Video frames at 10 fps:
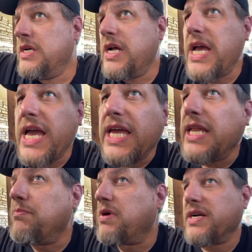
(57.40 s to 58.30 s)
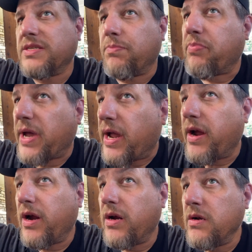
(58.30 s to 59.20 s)
$80 a
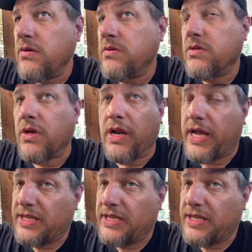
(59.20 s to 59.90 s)
pair. So, and I got